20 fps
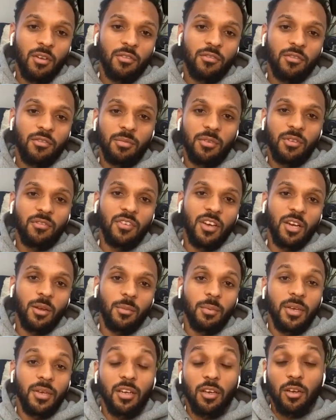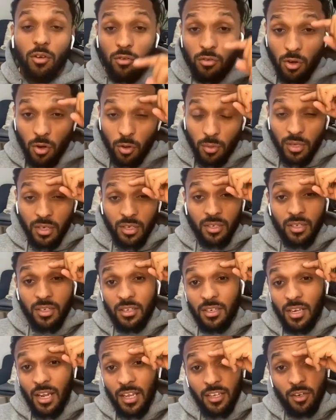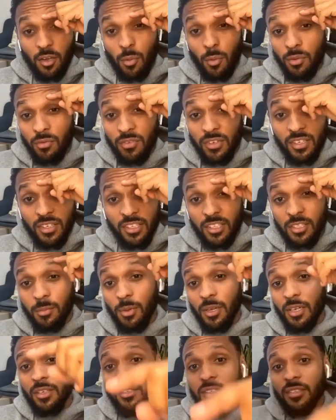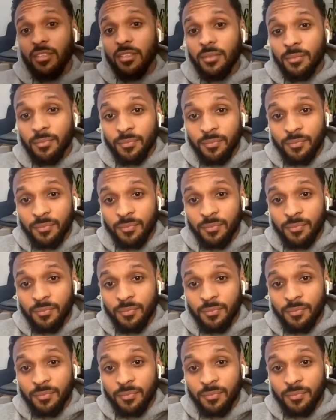from developing and growing, like, you know, within the space.